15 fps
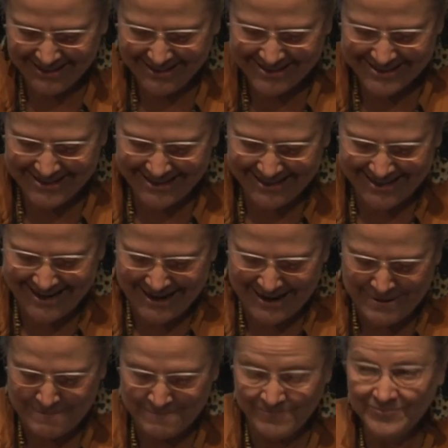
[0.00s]

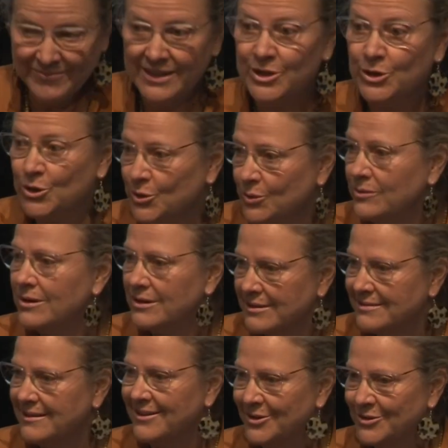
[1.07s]
then you are
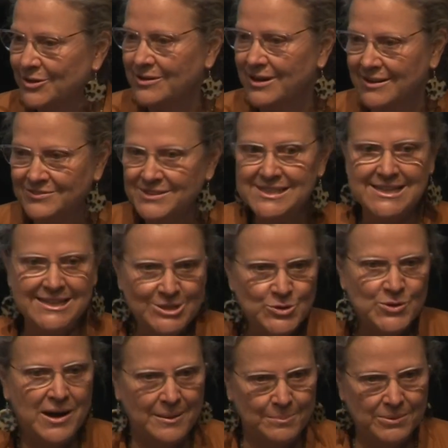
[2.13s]
the owner of
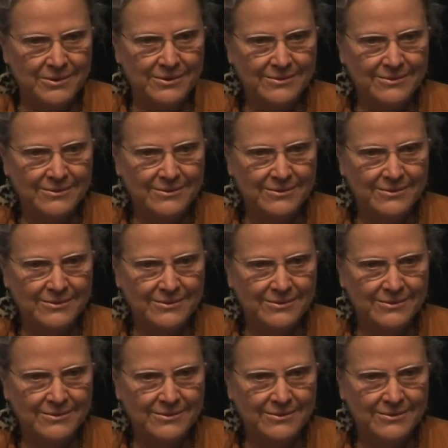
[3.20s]
Sundrop,